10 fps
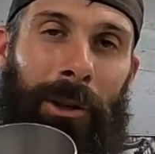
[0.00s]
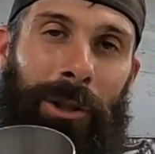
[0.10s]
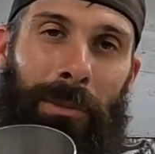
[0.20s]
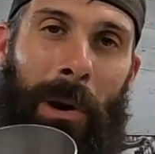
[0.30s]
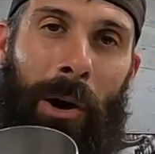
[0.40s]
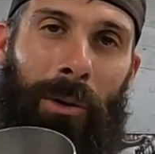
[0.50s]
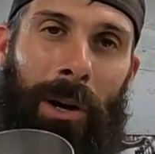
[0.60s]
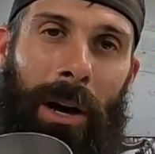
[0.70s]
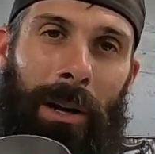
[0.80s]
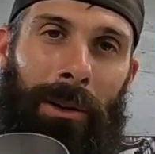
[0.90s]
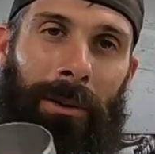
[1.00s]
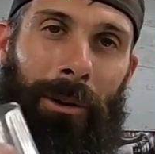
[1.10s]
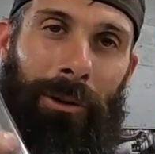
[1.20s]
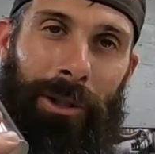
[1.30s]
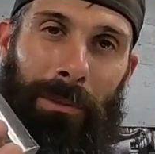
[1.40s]
your small
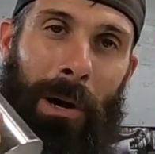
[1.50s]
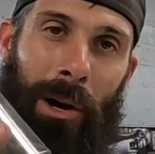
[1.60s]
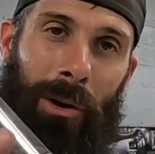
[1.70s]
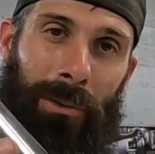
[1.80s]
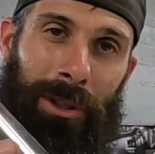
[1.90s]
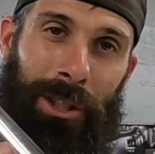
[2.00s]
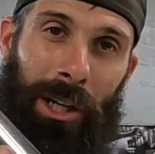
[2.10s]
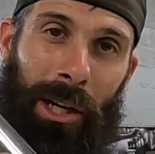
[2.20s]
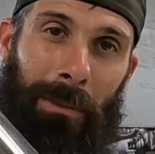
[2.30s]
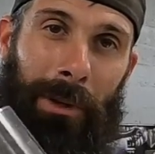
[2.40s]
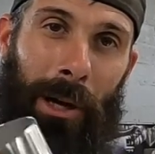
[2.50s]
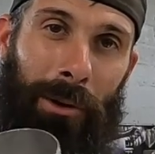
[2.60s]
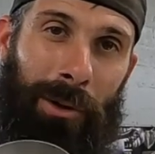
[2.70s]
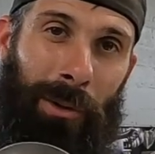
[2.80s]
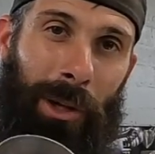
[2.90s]
collar or your small stub
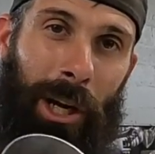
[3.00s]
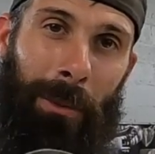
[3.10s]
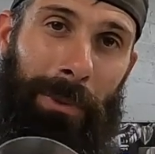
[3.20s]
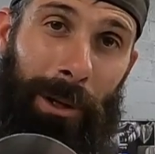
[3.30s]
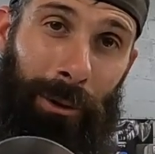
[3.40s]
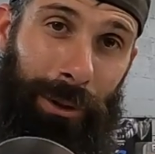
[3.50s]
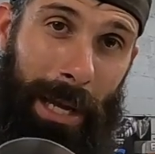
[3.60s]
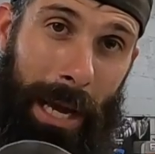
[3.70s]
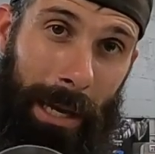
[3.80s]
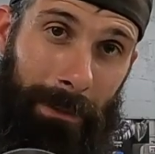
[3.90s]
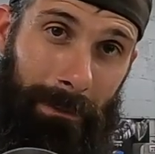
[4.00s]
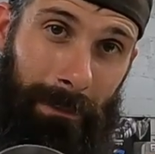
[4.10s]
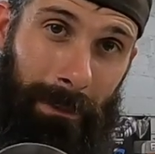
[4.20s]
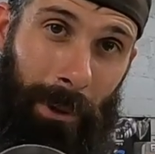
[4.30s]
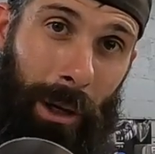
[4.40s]
goes on the uphill side,
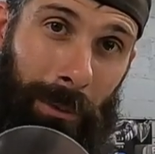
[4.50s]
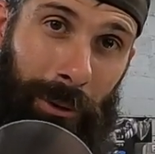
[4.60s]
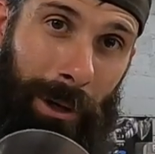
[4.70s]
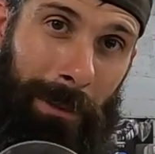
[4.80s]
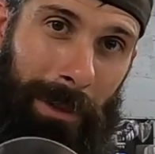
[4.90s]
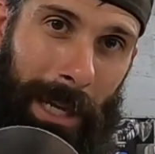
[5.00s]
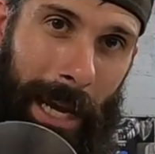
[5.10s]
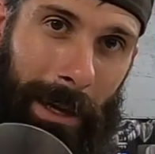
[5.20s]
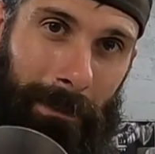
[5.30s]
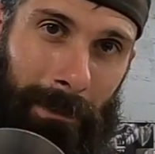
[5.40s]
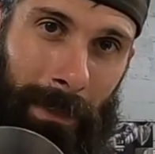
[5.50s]
upstream side.